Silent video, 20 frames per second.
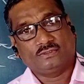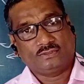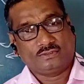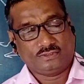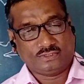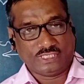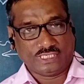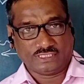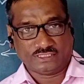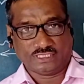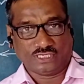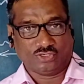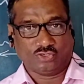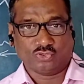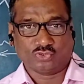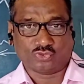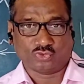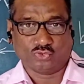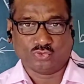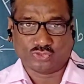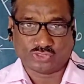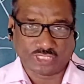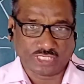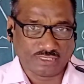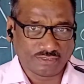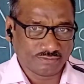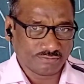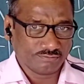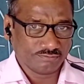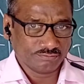there is unknown
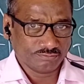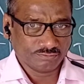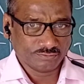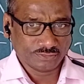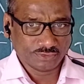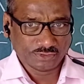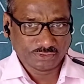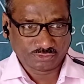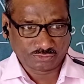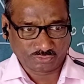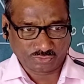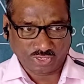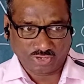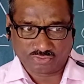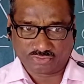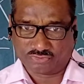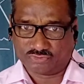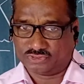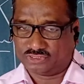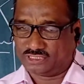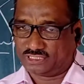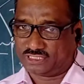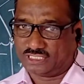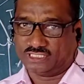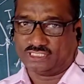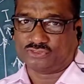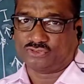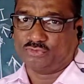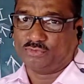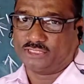solution, you have given the
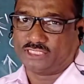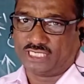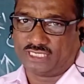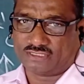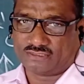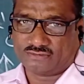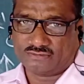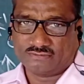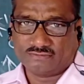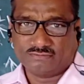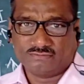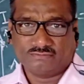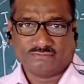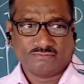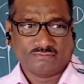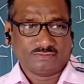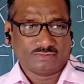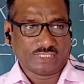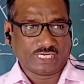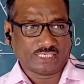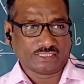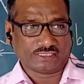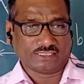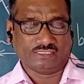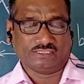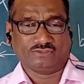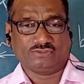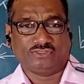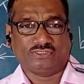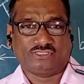conductometer and
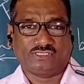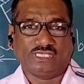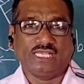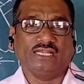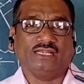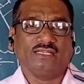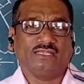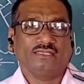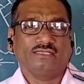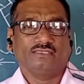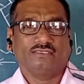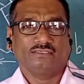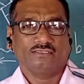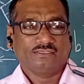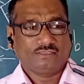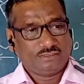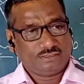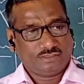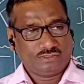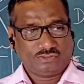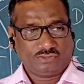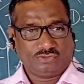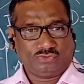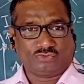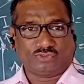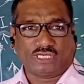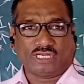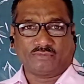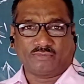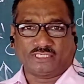conductivity cell, you
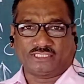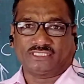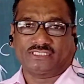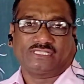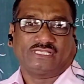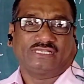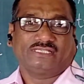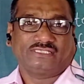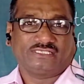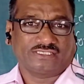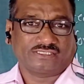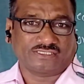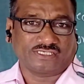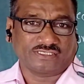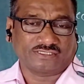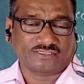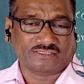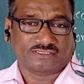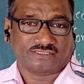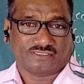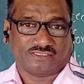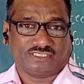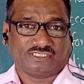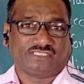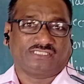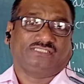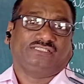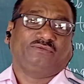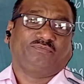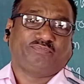can measure the resistance.
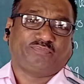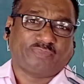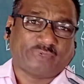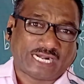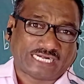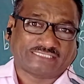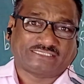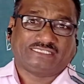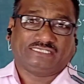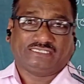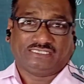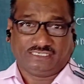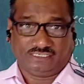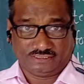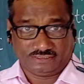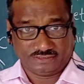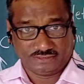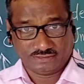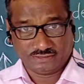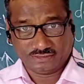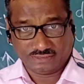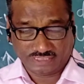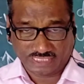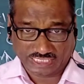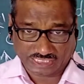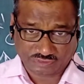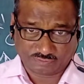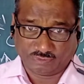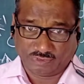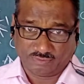This is a practically,
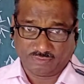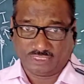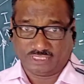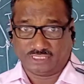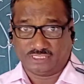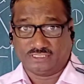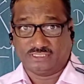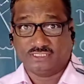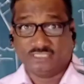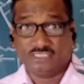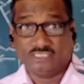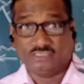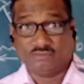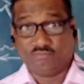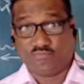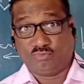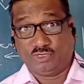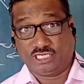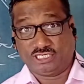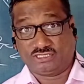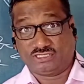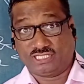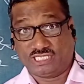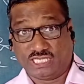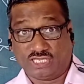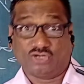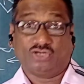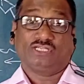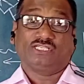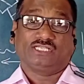experimentally. But
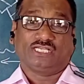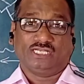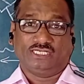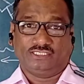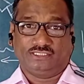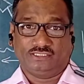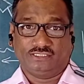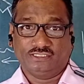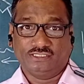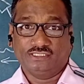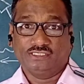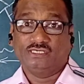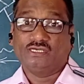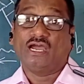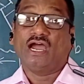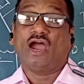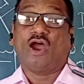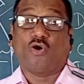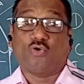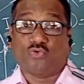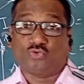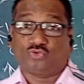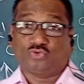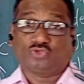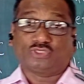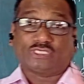theoretically, how to